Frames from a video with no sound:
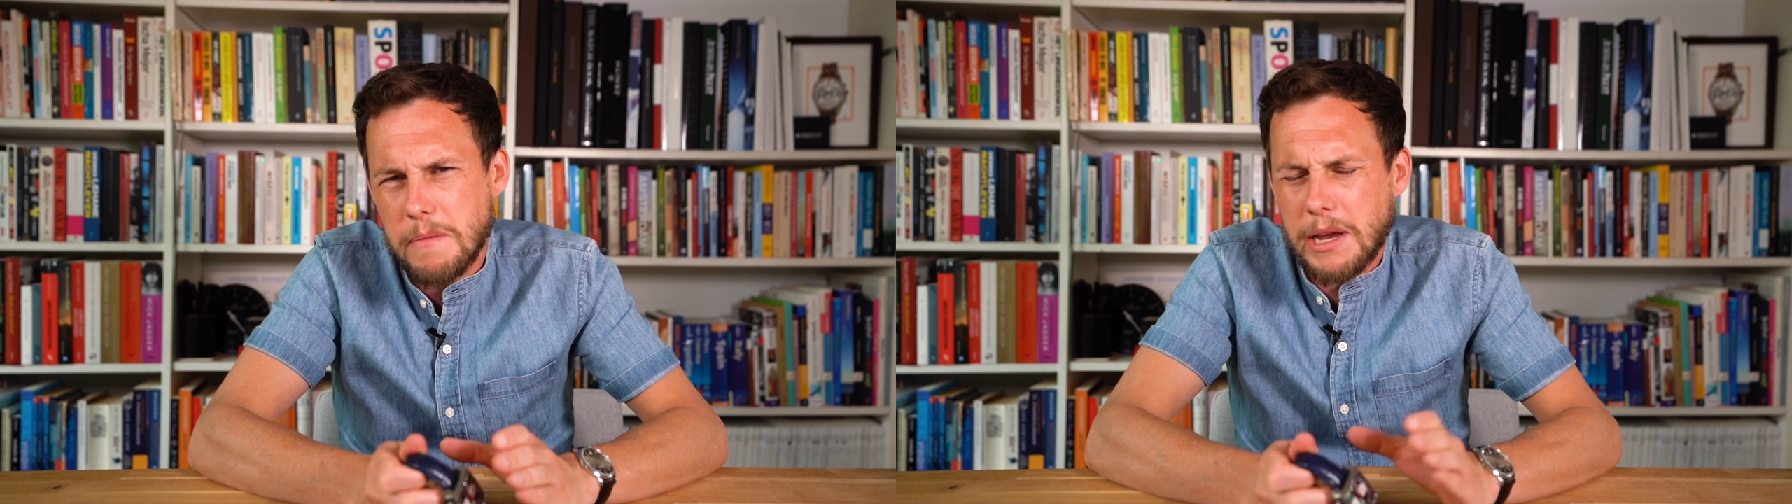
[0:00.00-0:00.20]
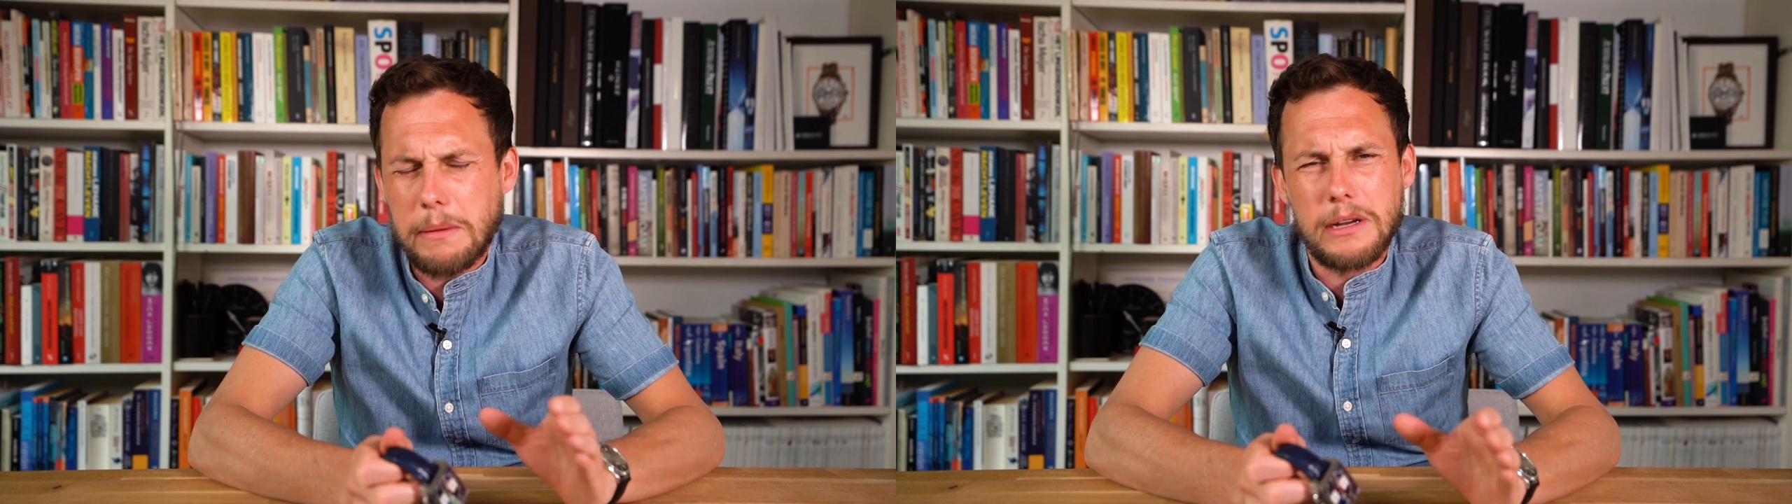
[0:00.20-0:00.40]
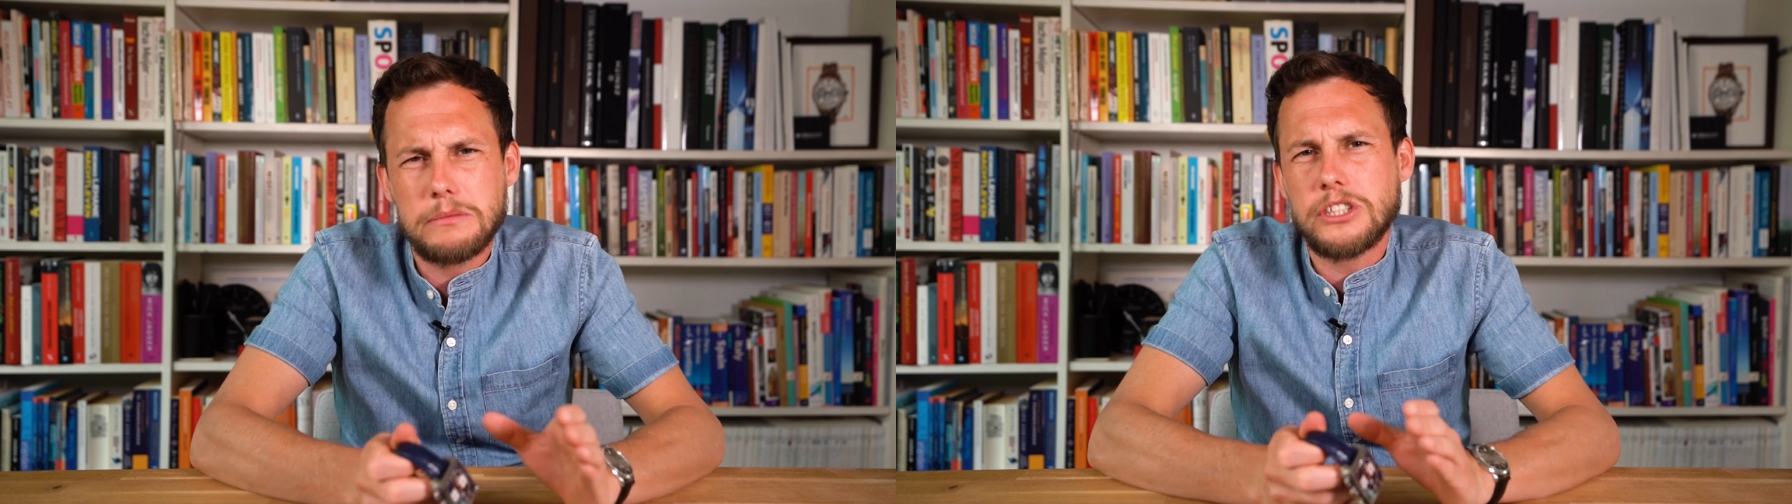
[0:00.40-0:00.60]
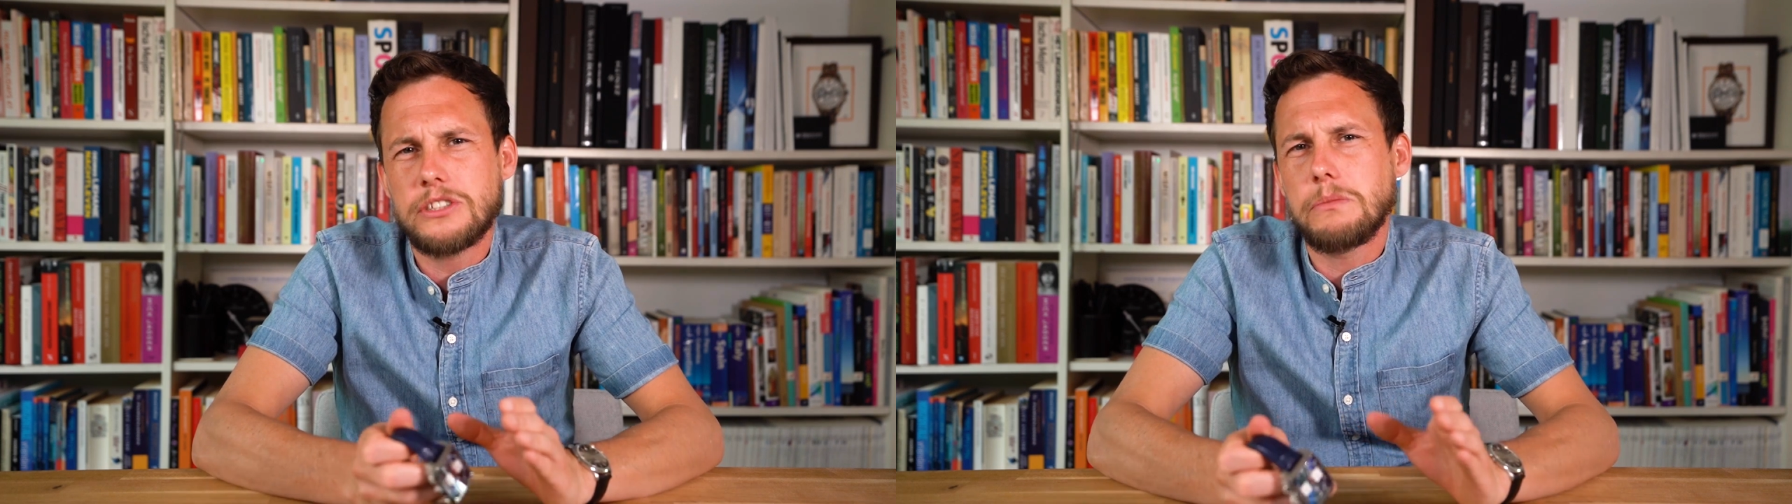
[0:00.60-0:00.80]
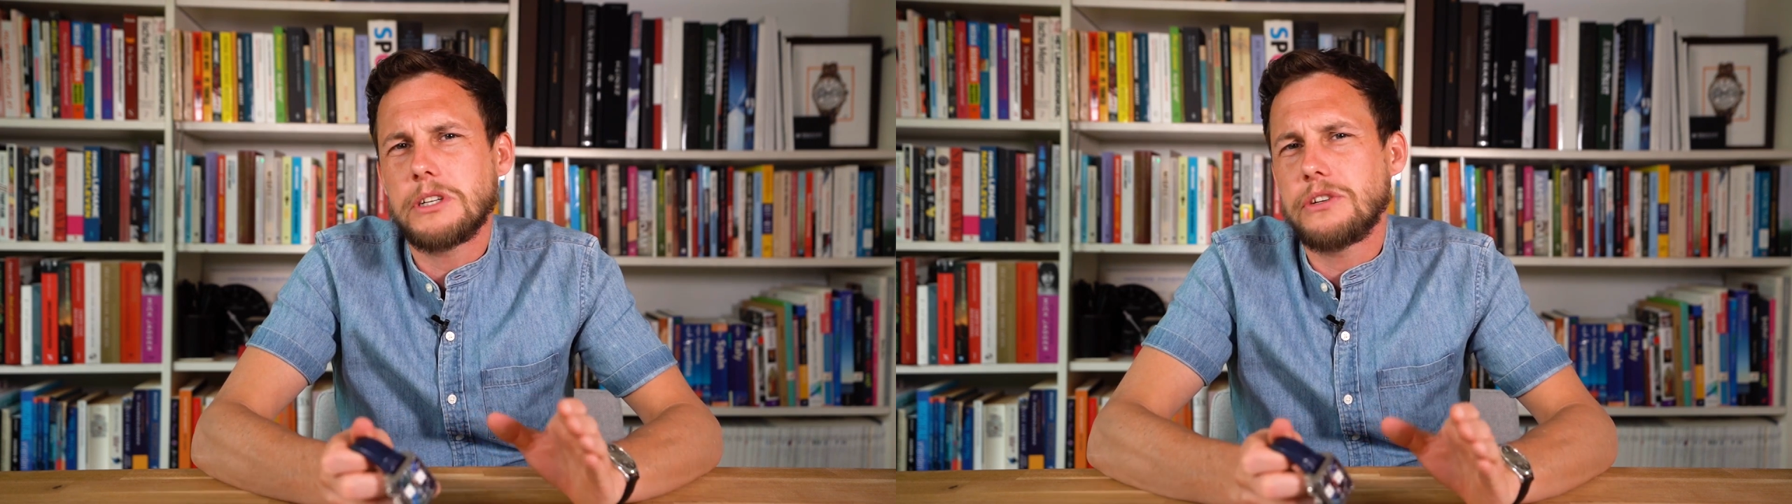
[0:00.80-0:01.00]
Maybe I'm just
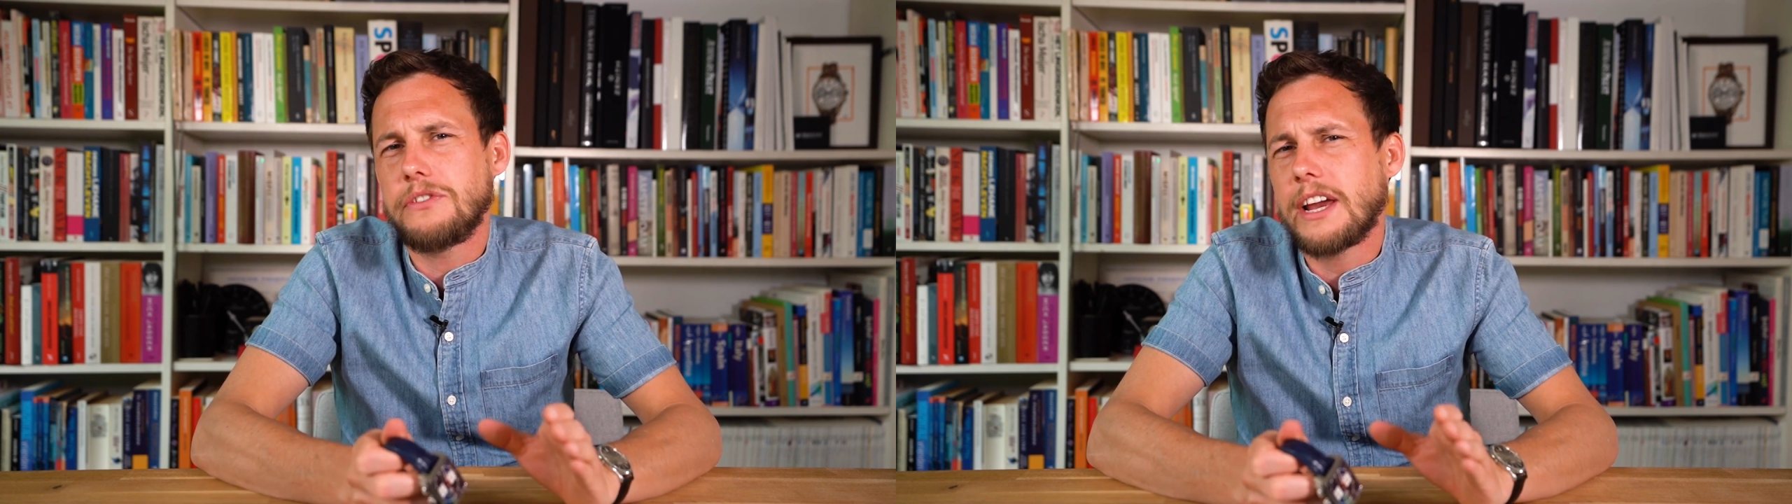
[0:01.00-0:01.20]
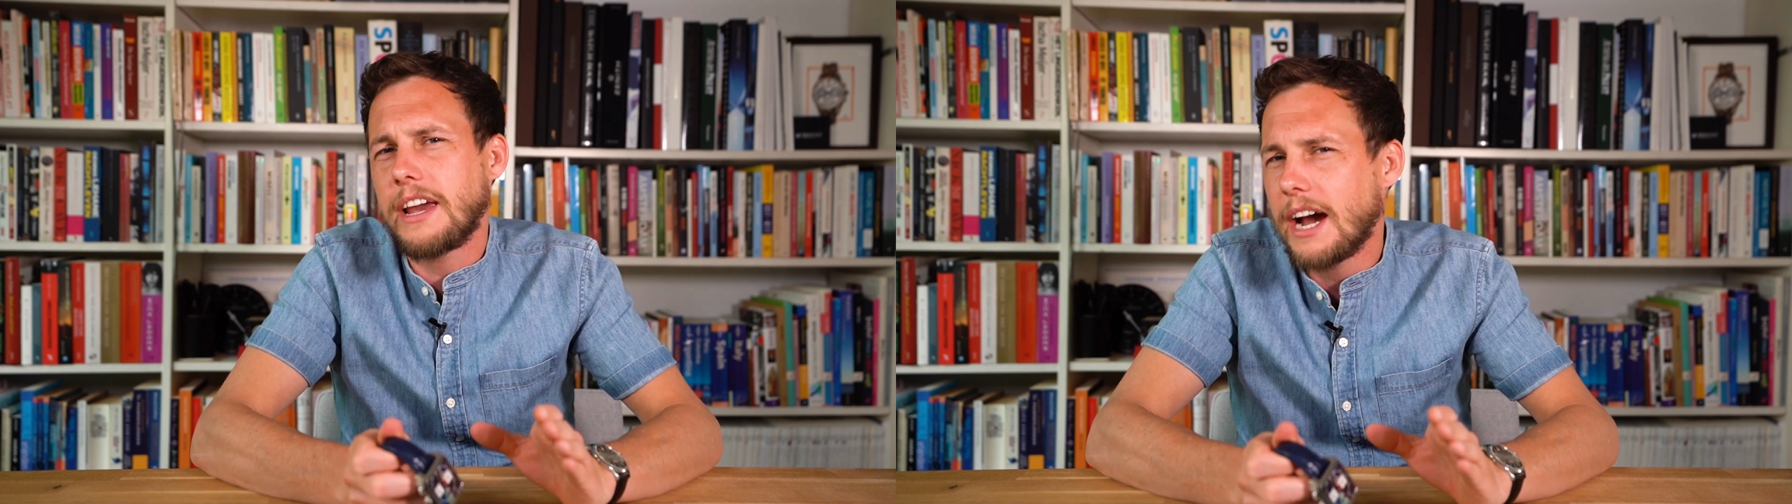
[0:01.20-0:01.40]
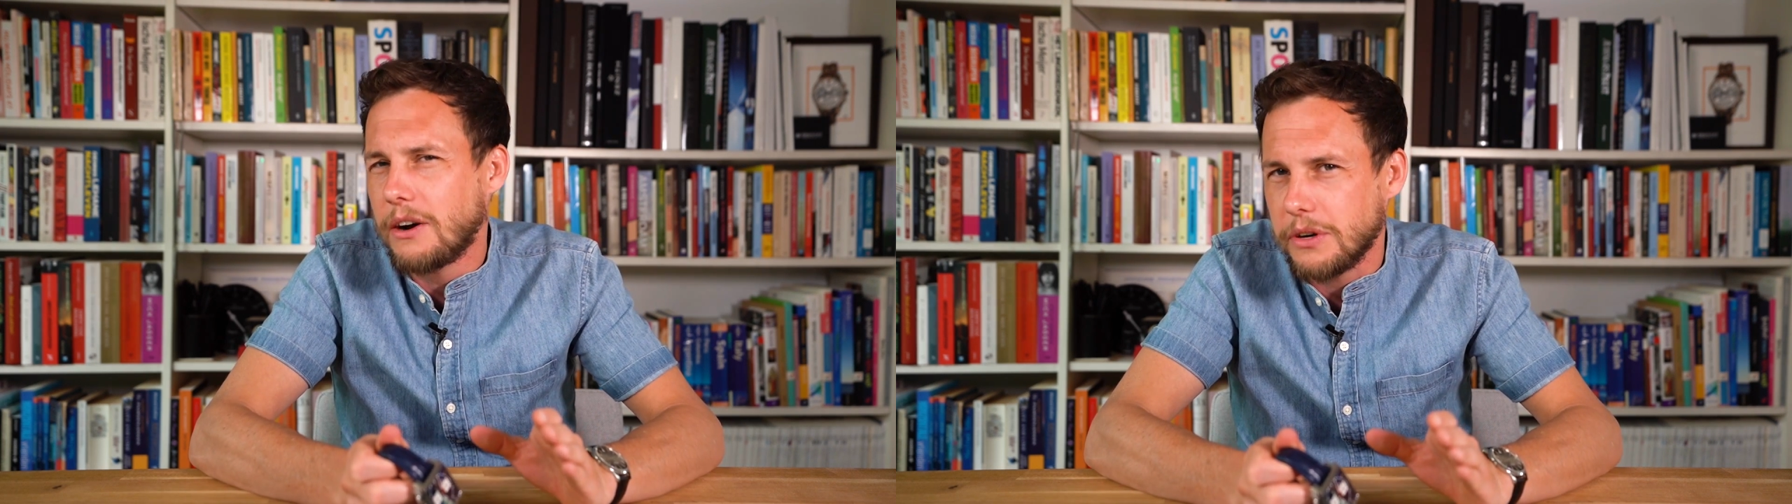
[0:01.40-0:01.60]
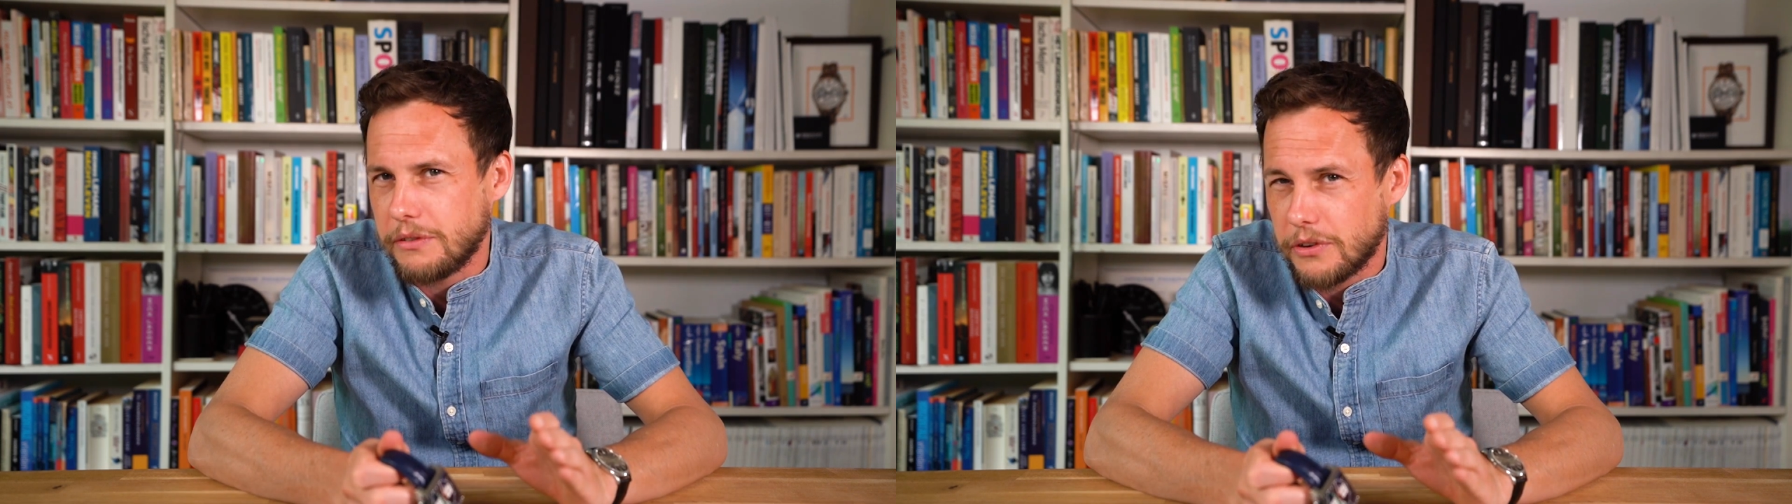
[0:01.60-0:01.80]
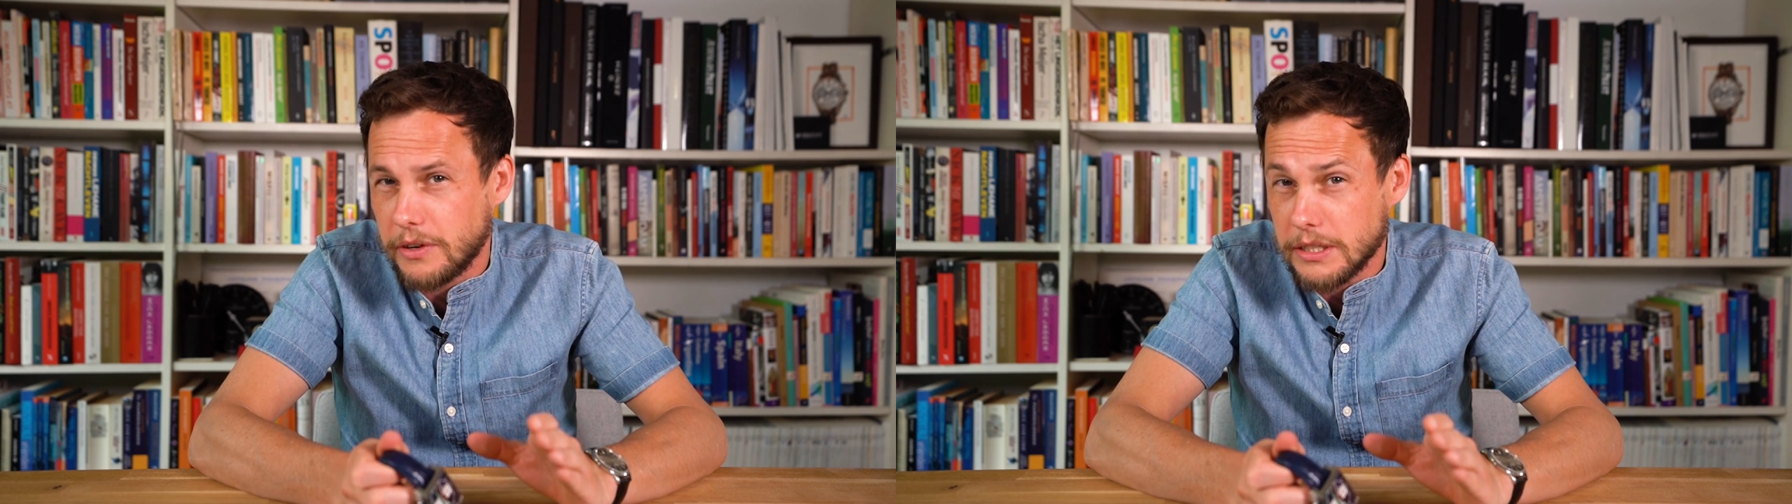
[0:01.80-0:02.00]
too much of a coward
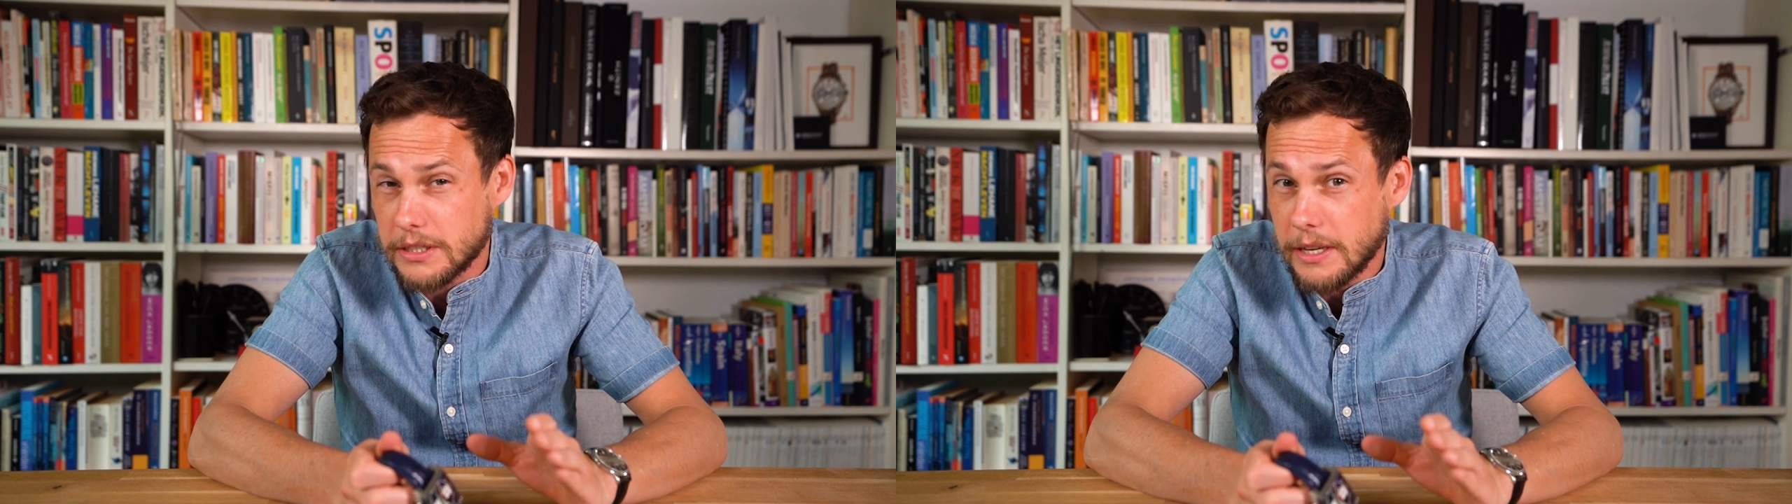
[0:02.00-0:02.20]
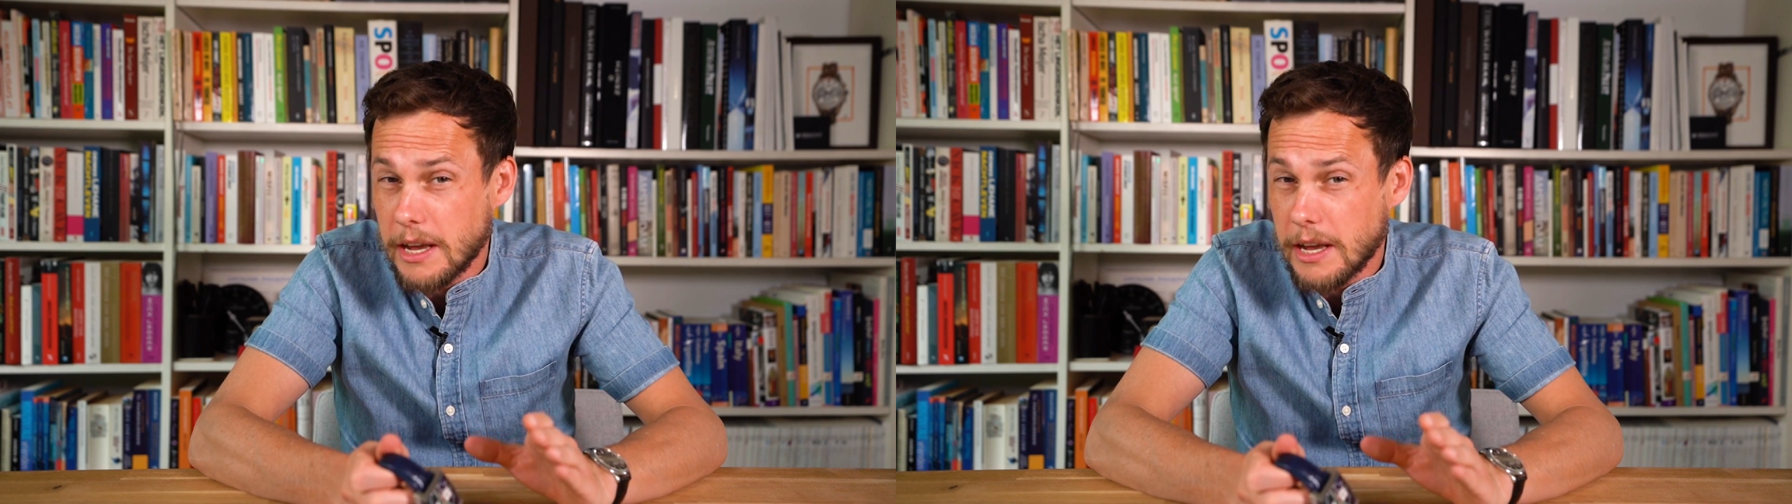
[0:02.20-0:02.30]
for it.